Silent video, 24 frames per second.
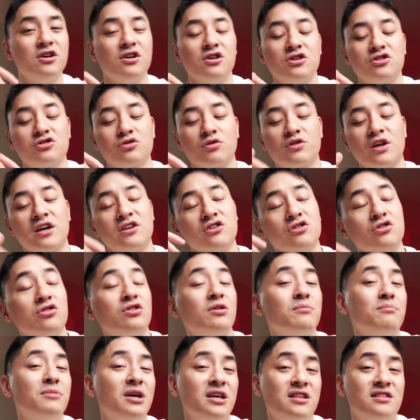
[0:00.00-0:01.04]
so that you
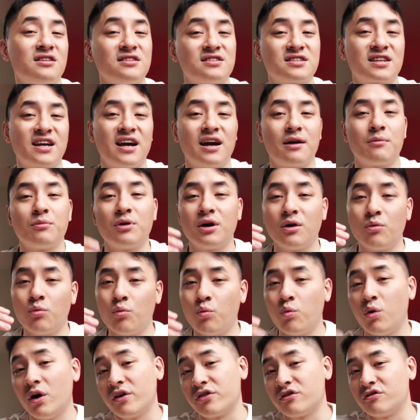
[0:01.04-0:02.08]
can make this camera
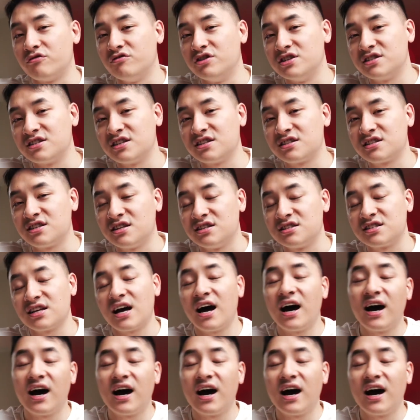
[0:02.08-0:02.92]
weather resistant.